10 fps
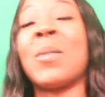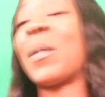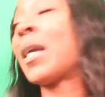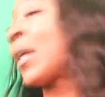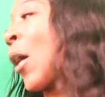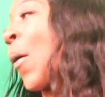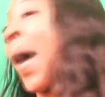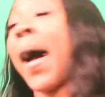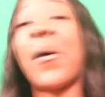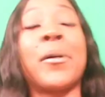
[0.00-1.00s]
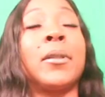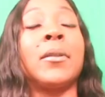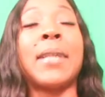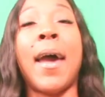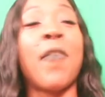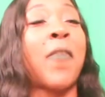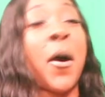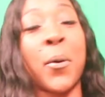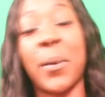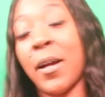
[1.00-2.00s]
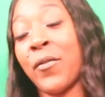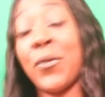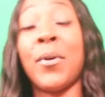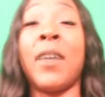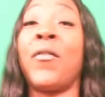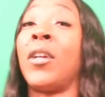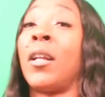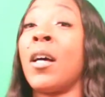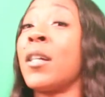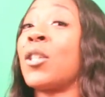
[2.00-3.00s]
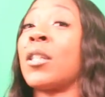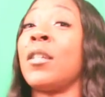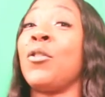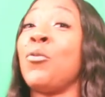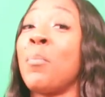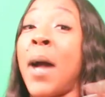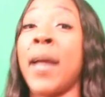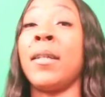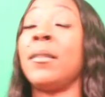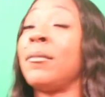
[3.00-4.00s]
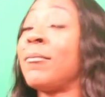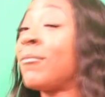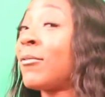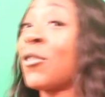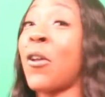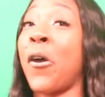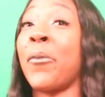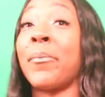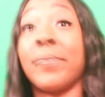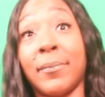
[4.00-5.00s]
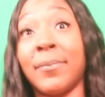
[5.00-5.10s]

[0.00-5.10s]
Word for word: spend your hour, half hour, whatever you get for the lunch, and you might, you know,